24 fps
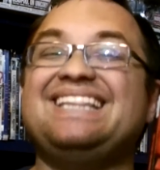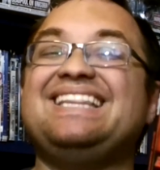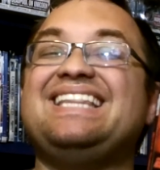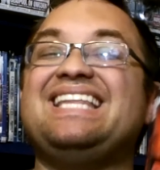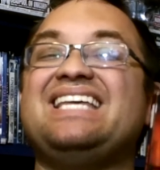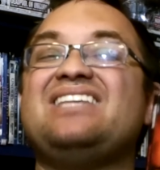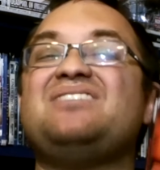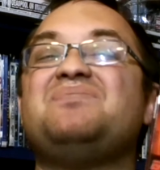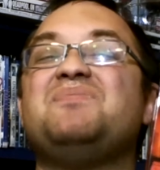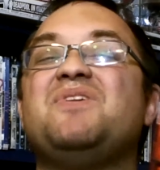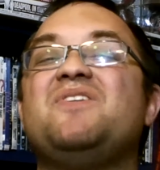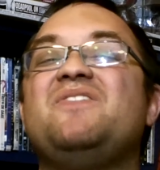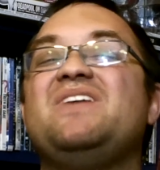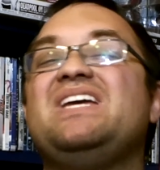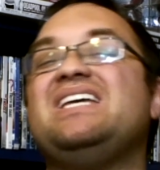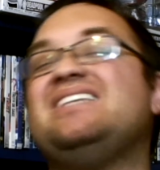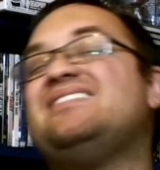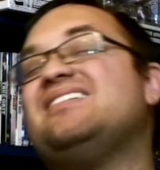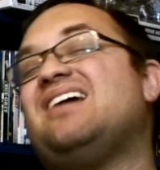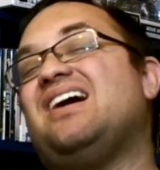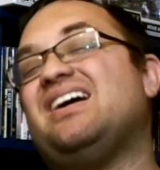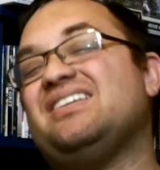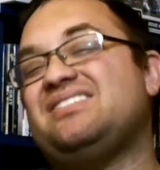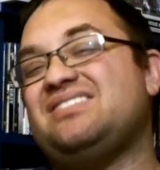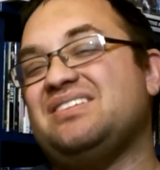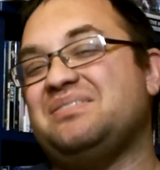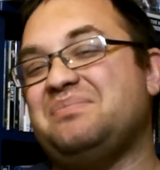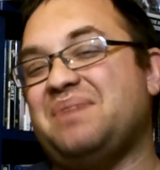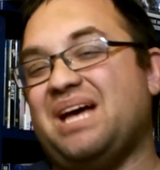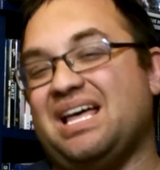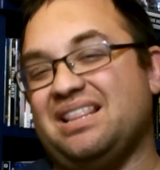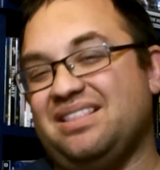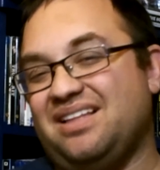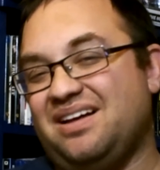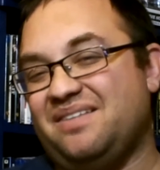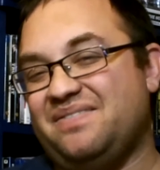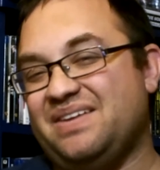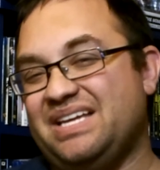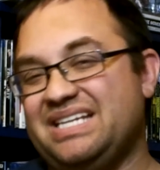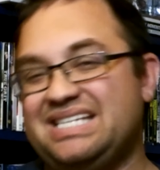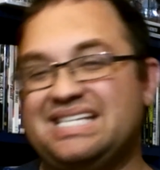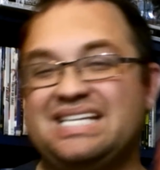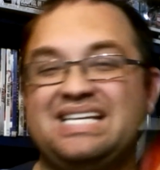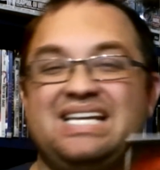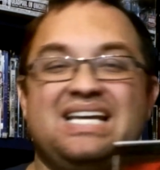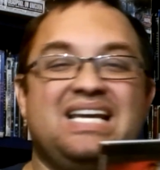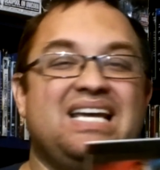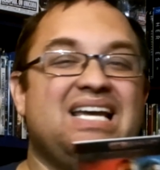This movie is awesome. I love
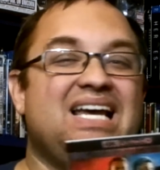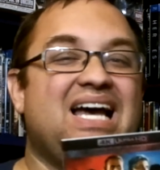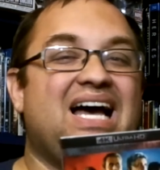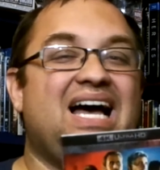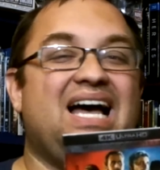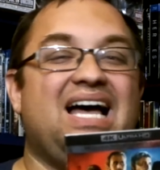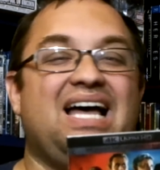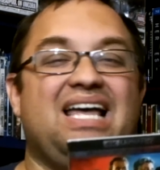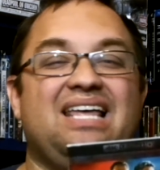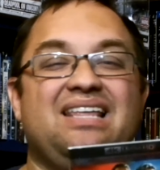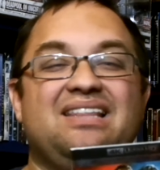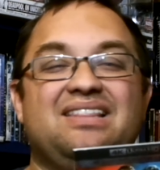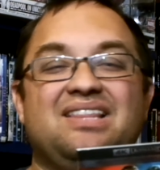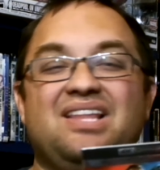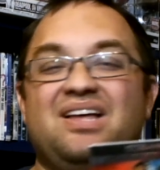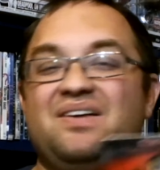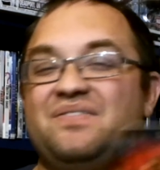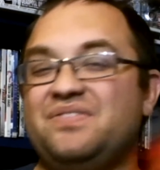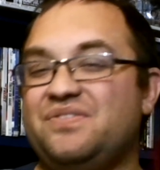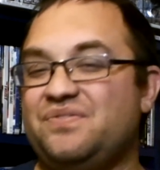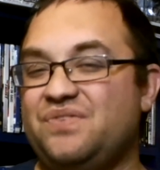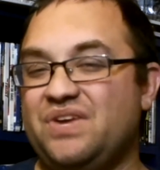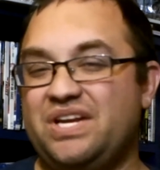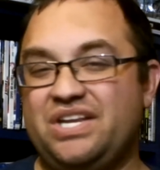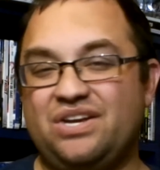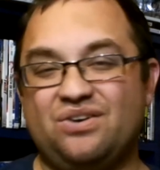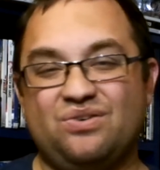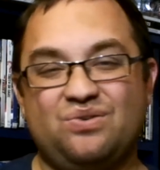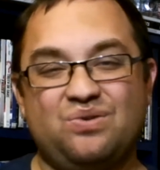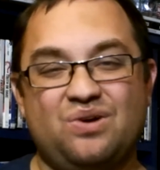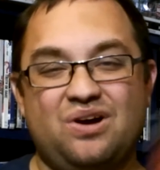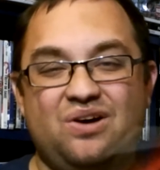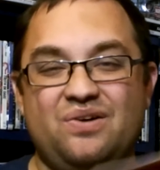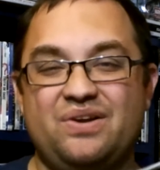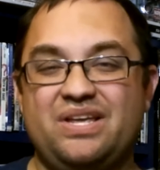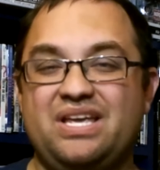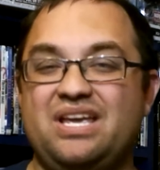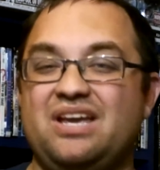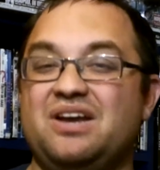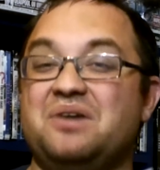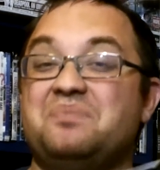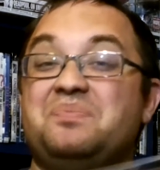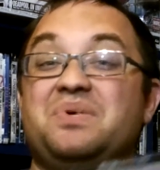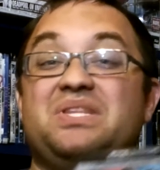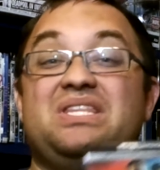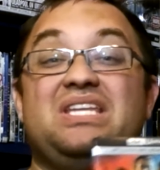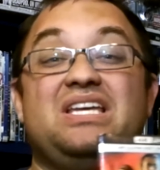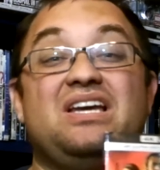it. I love the video quality here,
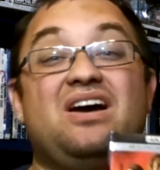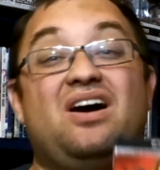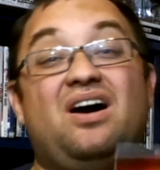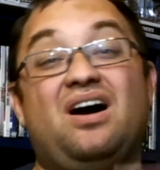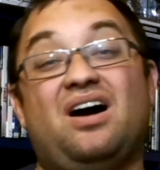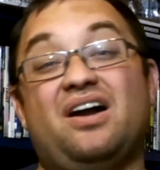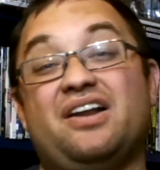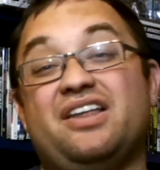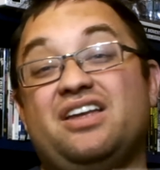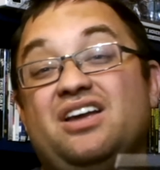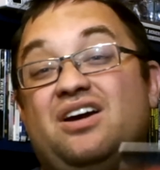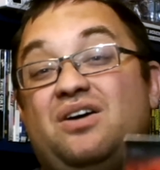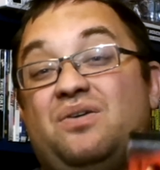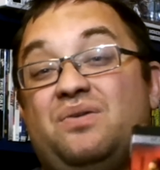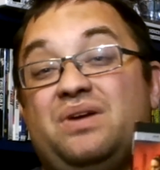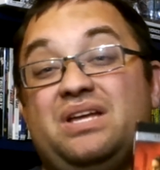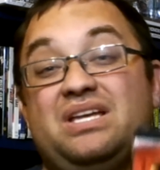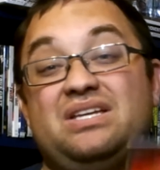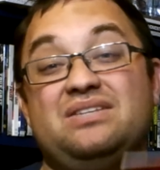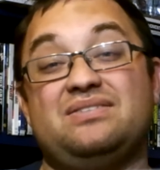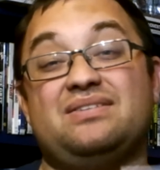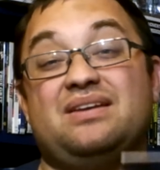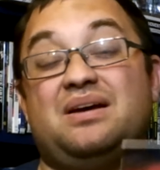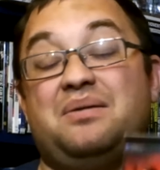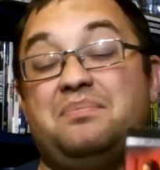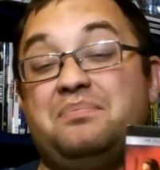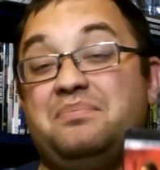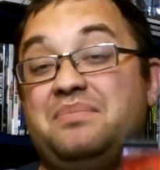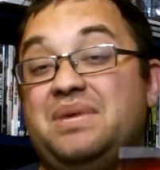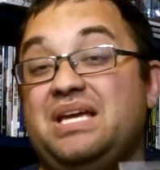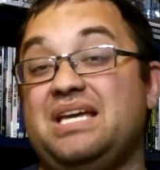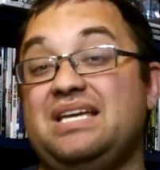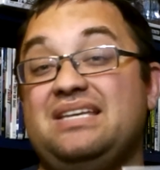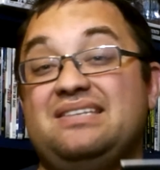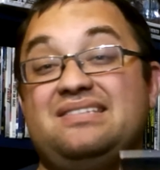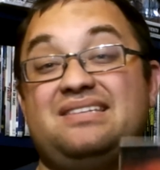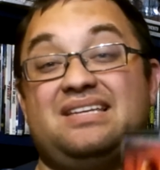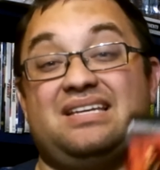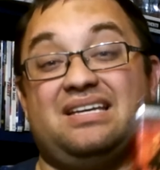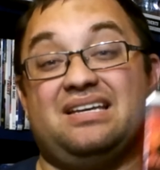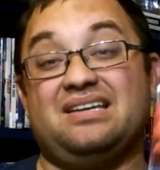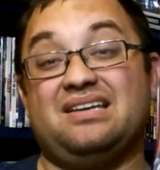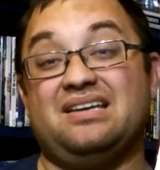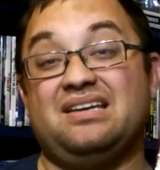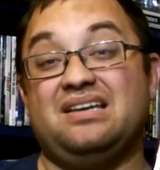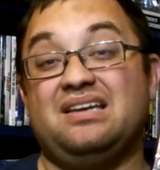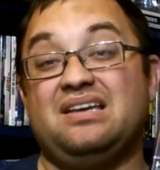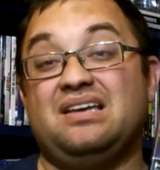but the audio is amazing.